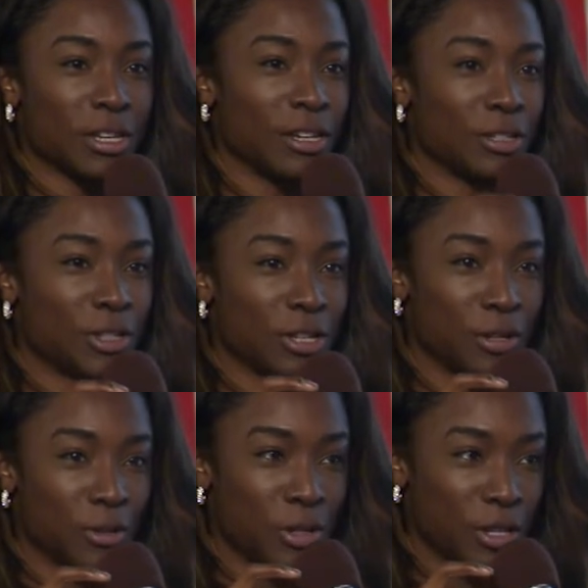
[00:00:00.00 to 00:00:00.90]

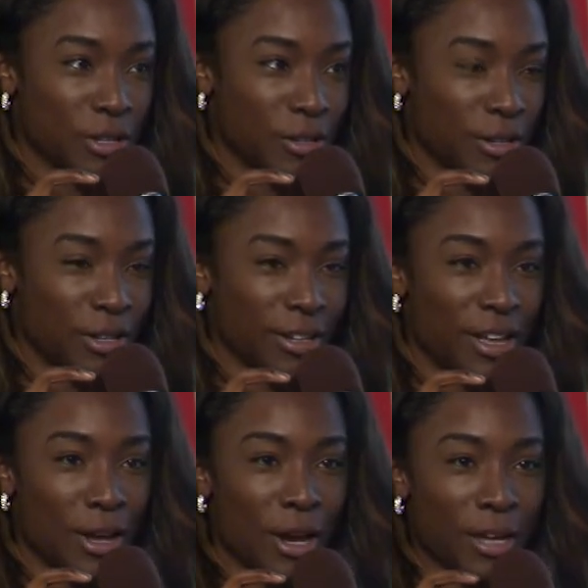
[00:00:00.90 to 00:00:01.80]
to
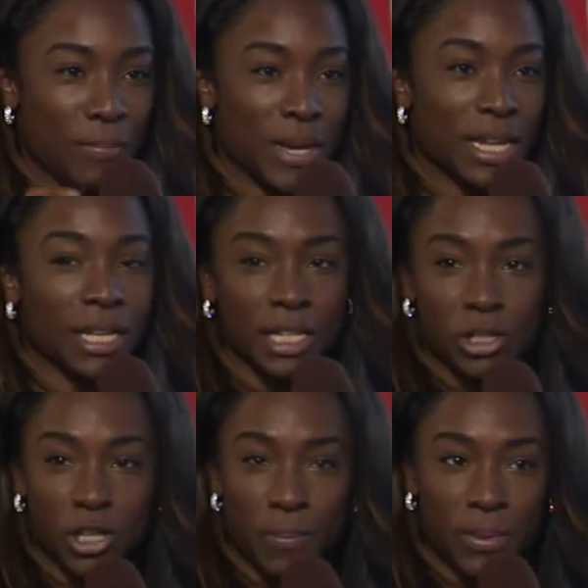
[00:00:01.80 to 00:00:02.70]

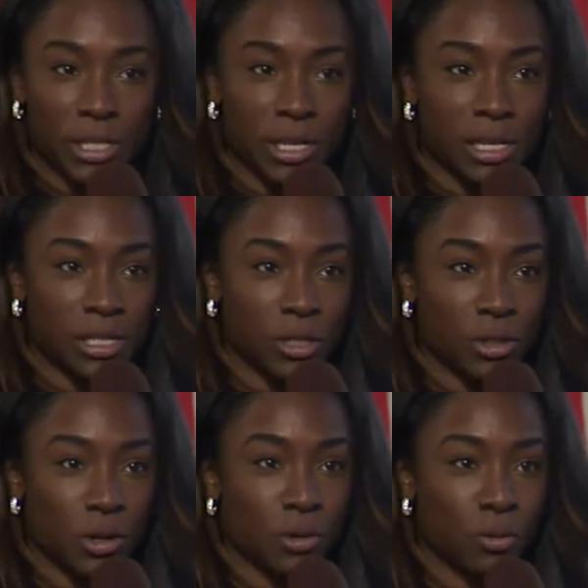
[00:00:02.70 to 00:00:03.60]
immediately jump into this
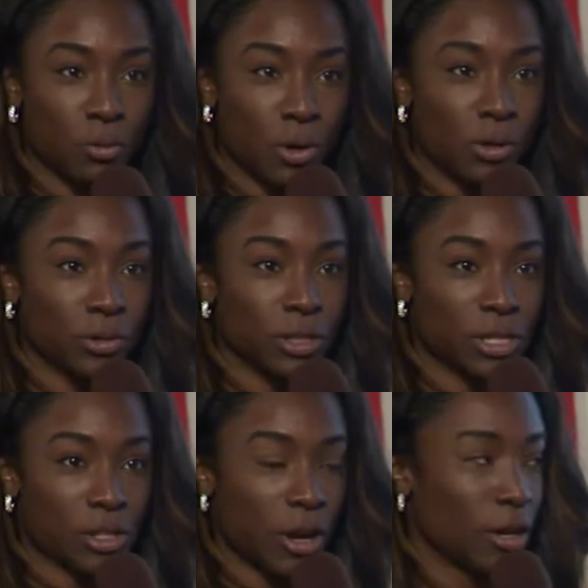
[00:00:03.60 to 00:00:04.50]
adult role to
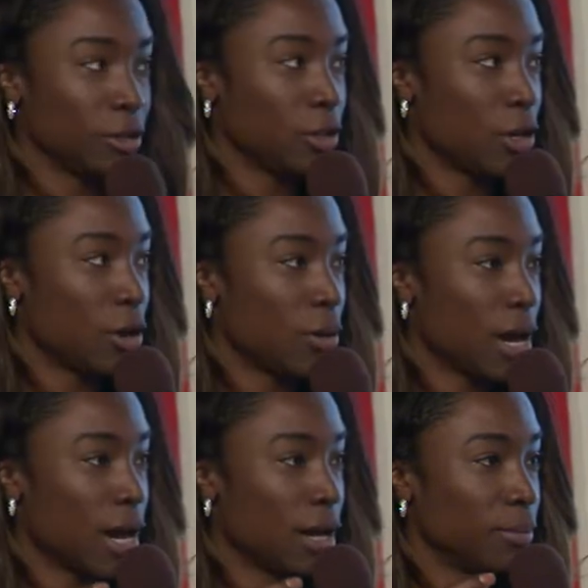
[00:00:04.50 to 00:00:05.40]
start,
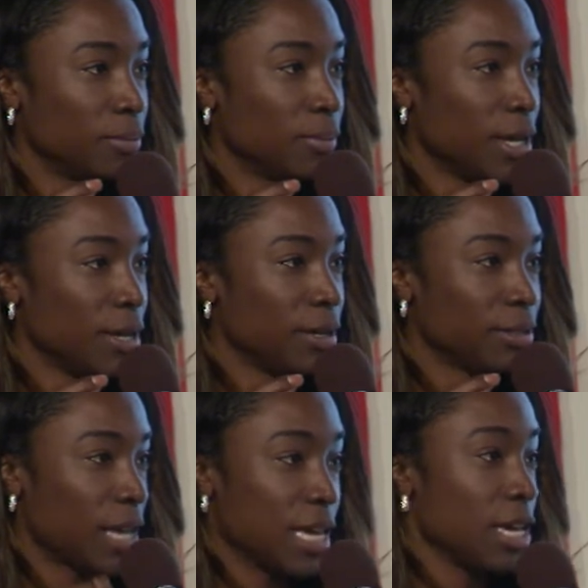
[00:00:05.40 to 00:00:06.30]

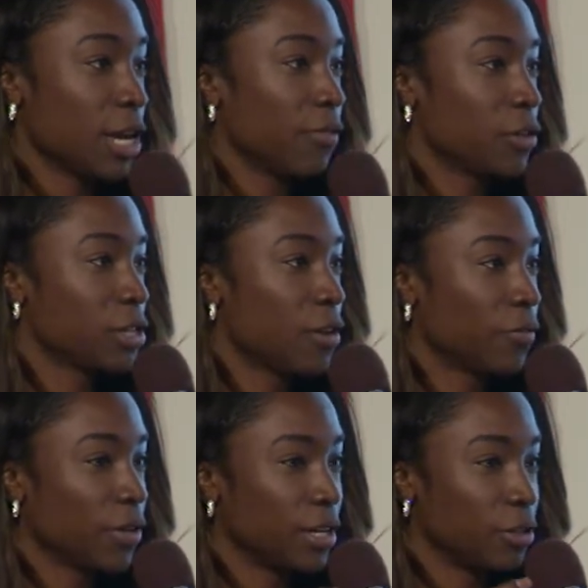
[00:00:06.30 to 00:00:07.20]
taking care of
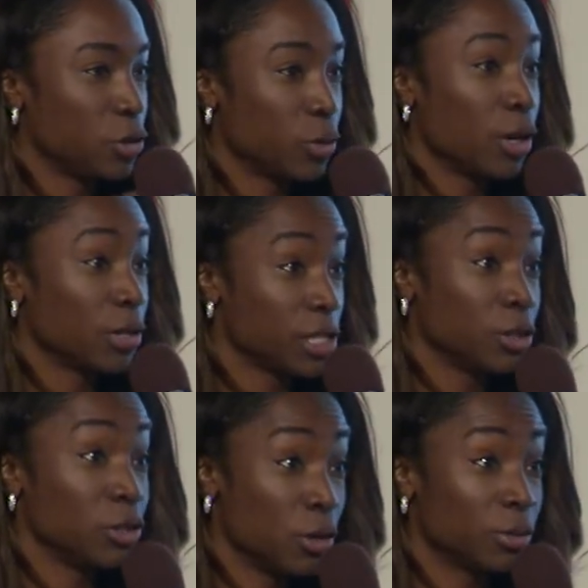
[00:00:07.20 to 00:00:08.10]
yourself and doing all these
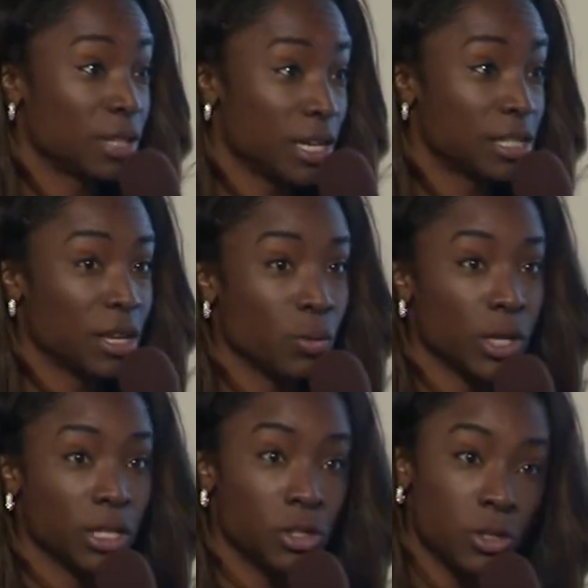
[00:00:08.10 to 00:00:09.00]
adult things that
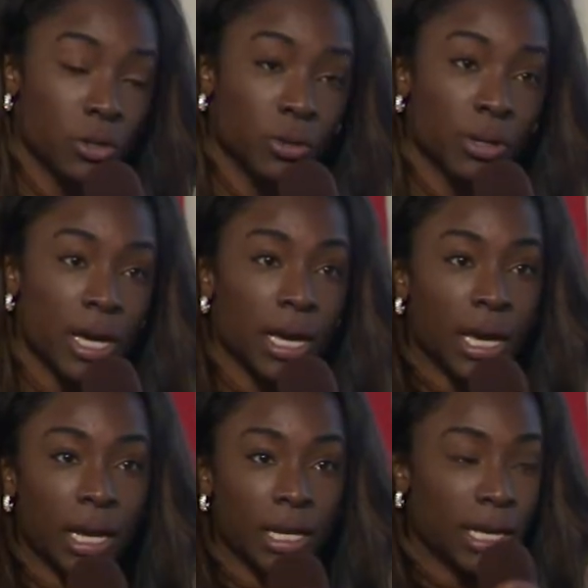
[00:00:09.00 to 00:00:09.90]
we do.
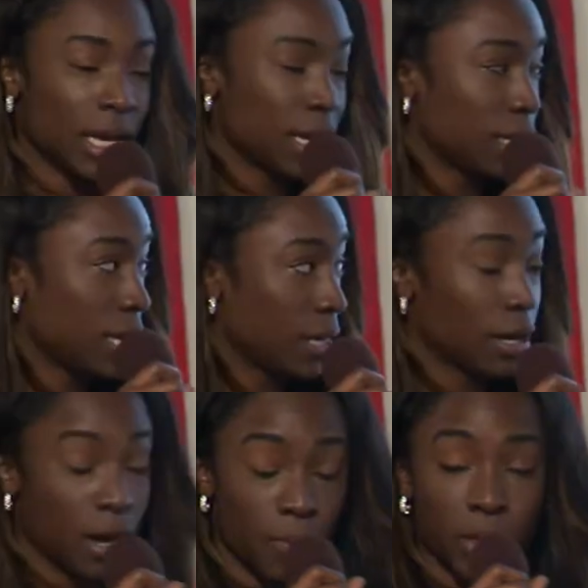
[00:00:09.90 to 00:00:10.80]
And again, I
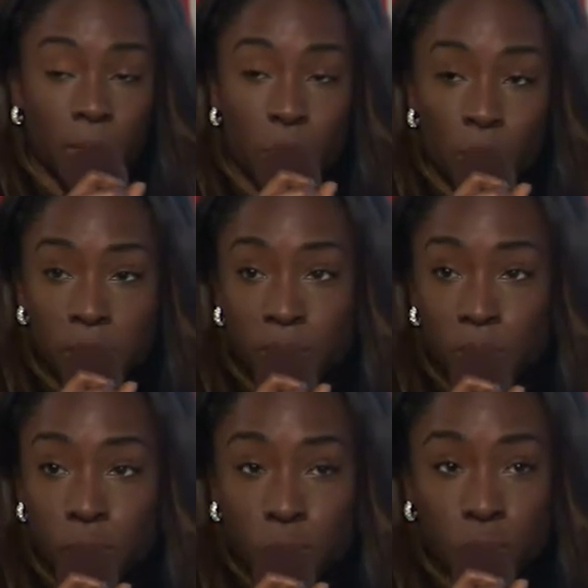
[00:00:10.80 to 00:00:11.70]
think the importance of
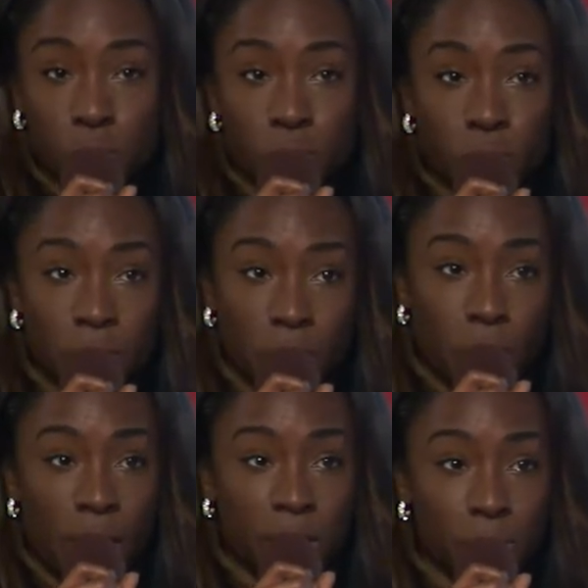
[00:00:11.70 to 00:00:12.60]
those social
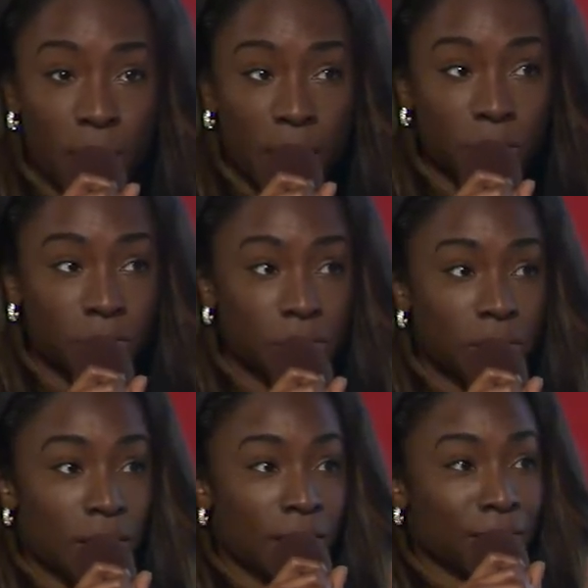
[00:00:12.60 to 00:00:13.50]
enterprise models,
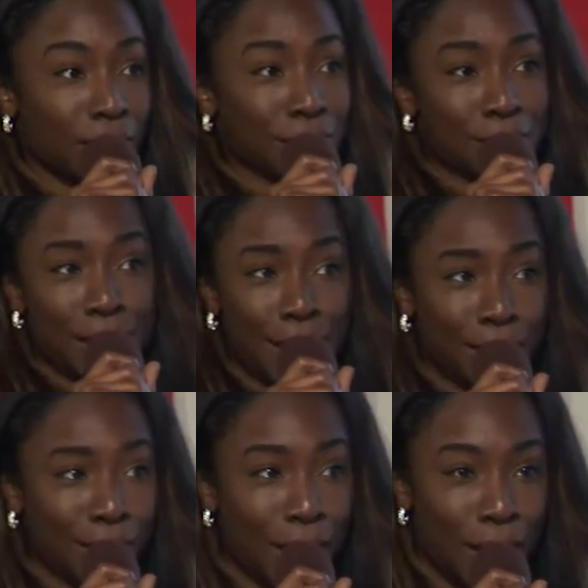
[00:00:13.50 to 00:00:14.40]
things
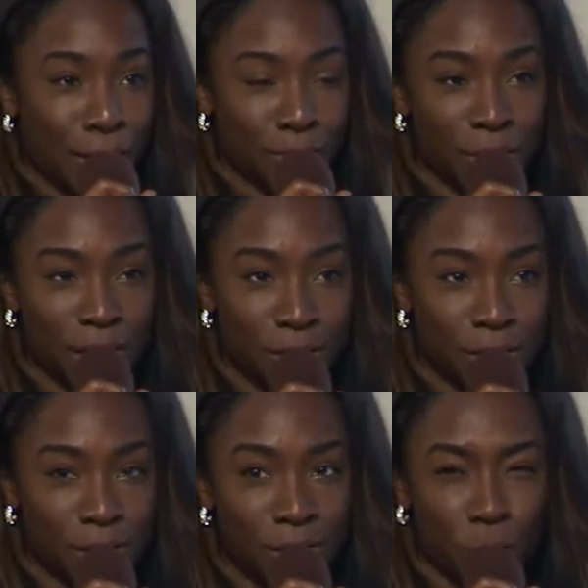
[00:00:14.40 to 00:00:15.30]
like
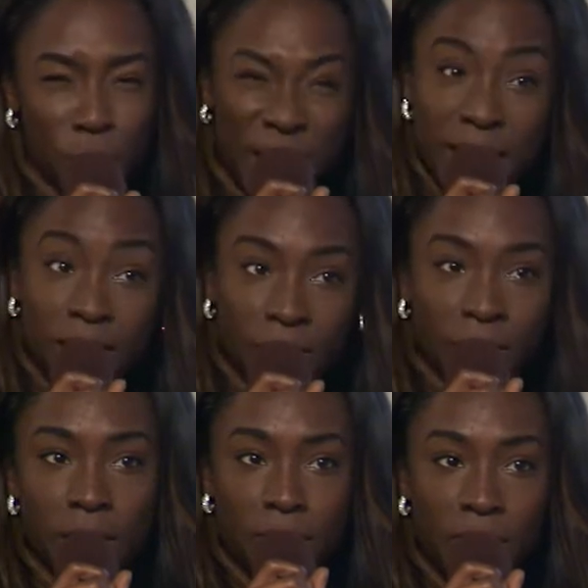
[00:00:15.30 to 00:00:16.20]
things
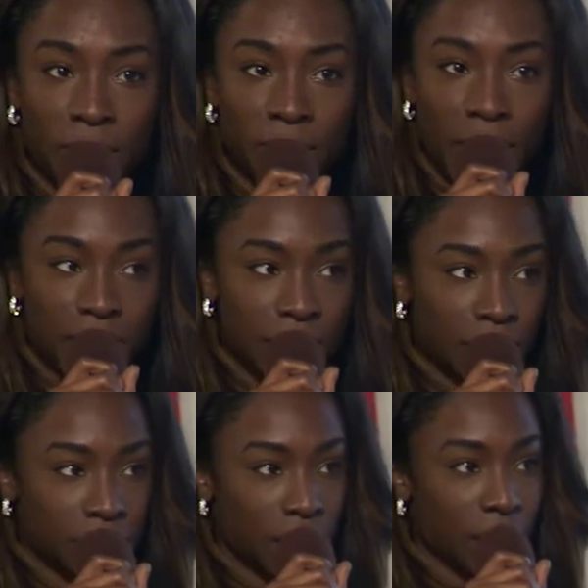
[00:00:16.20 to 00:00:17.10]
creative, innovative
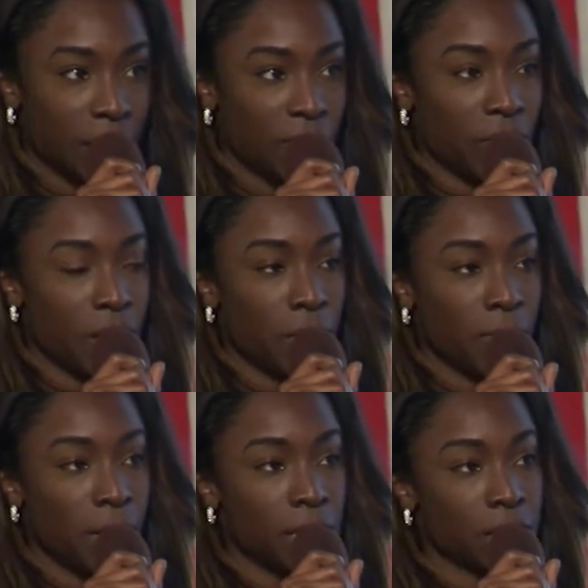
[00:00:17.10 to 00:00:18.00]
ideas that give
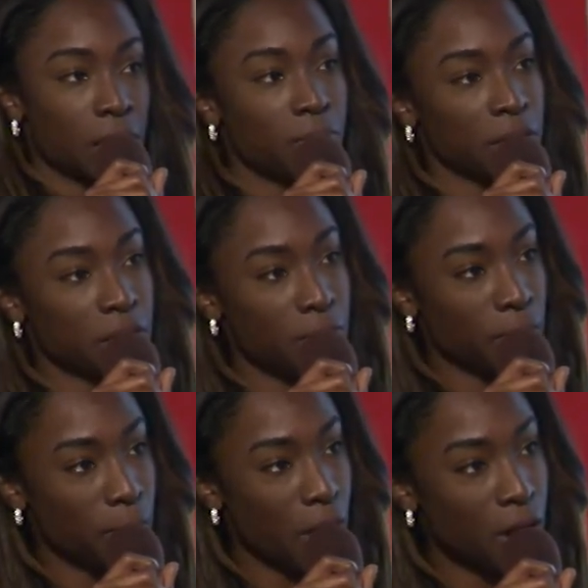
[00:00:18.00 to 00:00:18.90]
them something to be
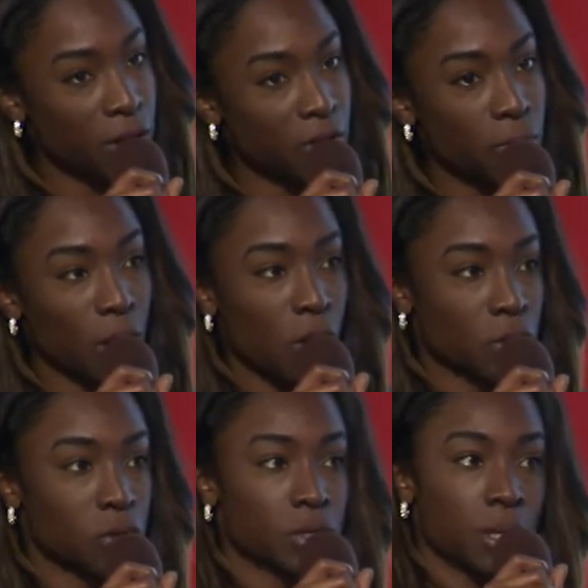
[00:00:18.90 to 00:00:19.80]
a part of, but
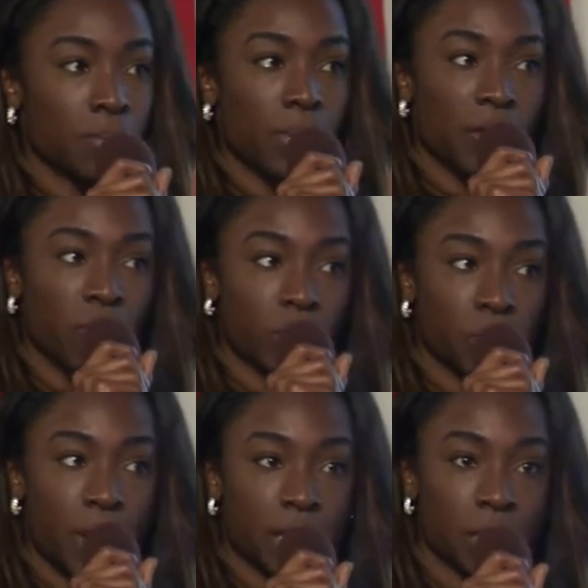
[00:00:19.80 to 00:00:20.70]
also some bit of
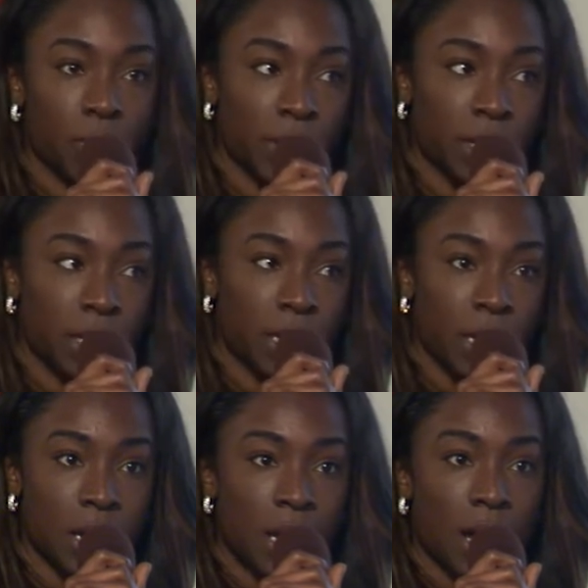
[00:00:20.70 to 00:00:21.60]

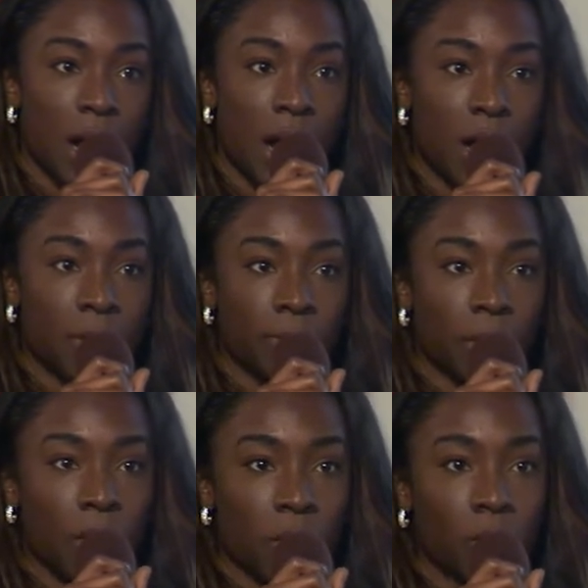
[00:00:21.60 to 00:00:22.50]
responsibility
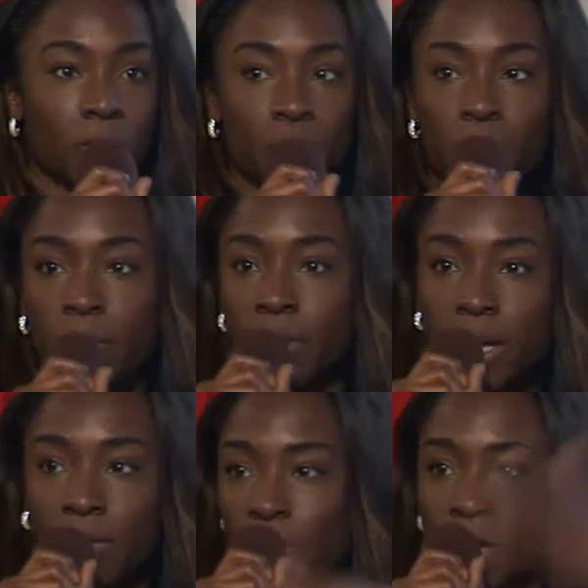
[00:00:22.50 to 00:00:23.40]
are,
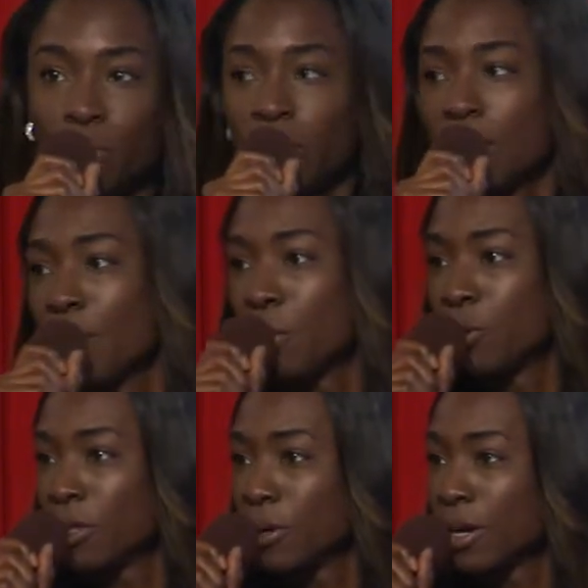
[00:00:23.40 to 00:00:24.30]
and we can come up
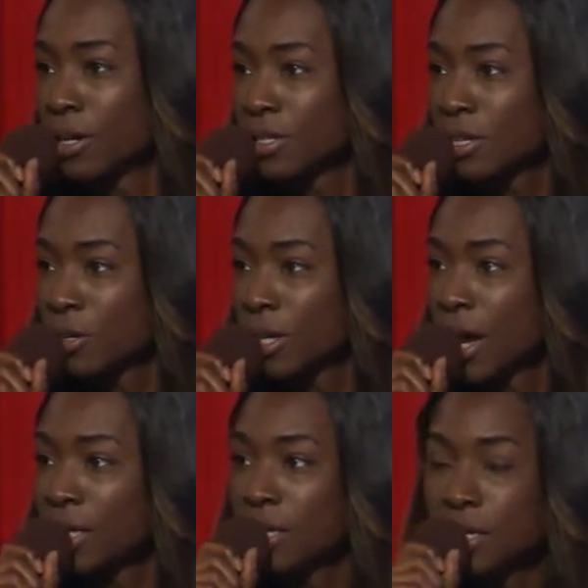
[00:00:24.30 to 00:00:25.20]
with a gazillion
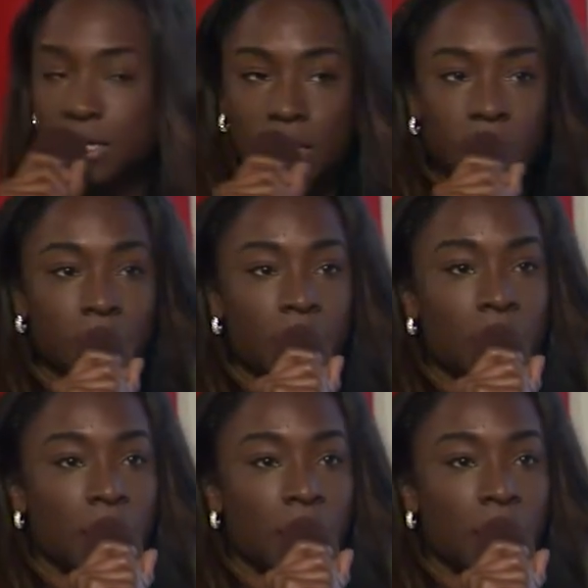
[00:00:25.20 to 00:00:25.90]
ideas here